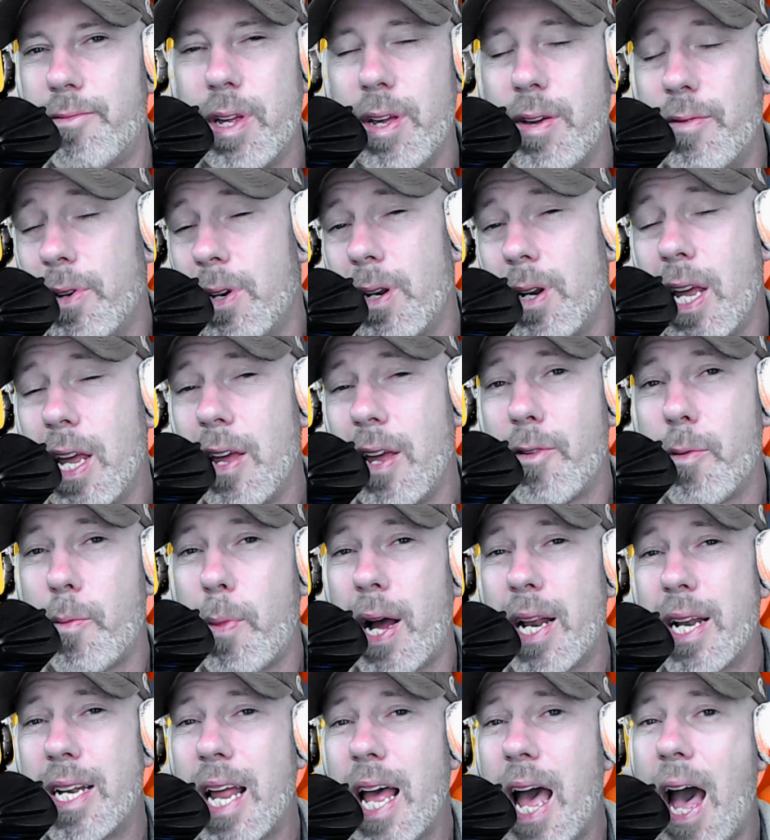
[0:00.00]
even
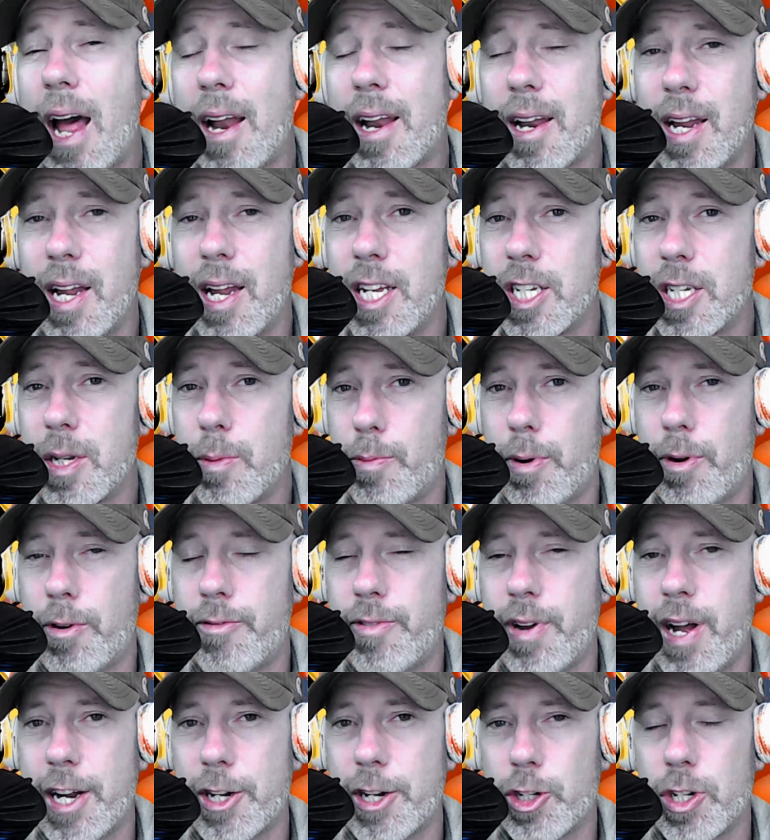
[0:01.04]
my dad and his
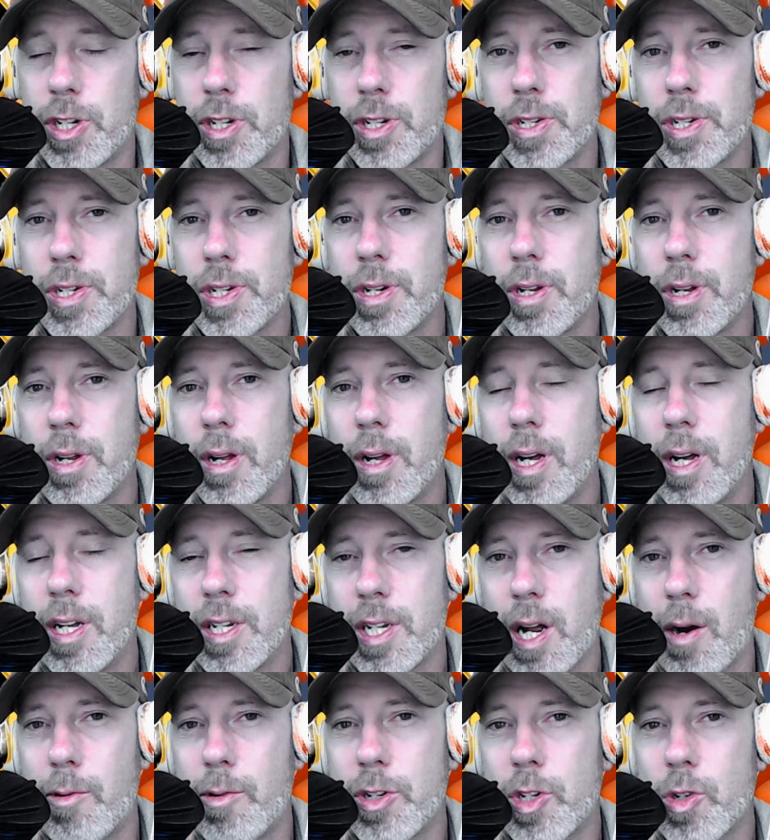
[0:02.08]
imperfections
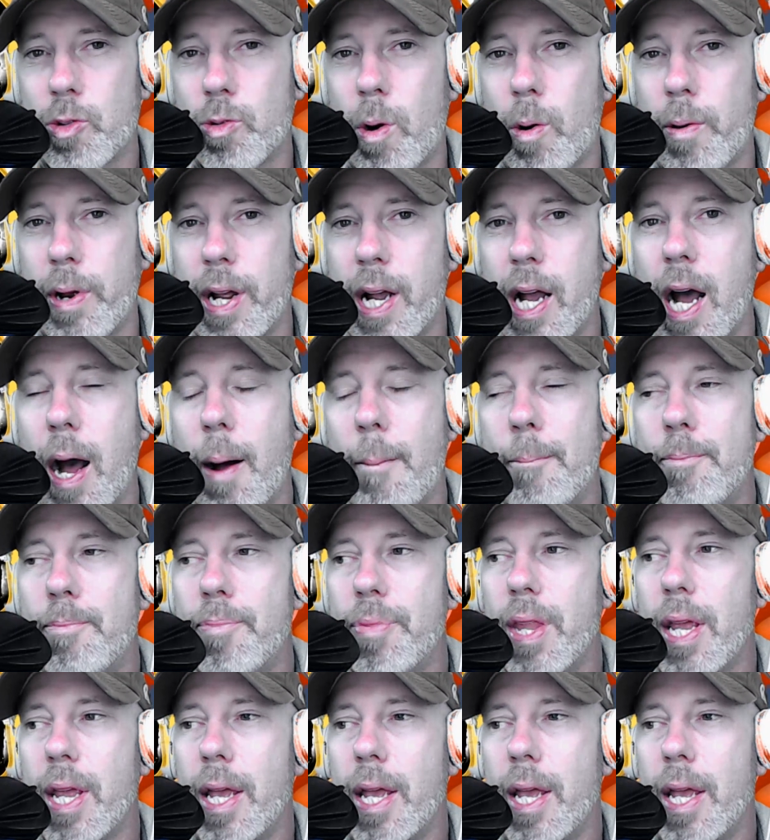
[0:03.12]
as I was growing up,